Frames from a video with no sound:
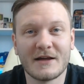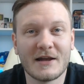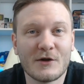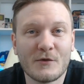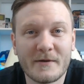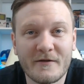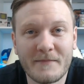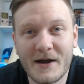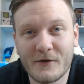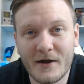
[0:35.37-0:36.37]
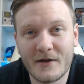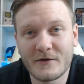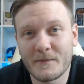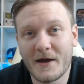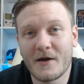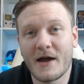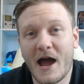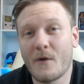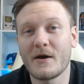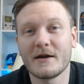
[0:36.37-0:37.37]
a little bit of background about
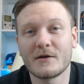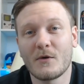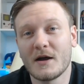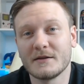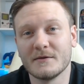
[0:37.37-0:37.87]
how I acquired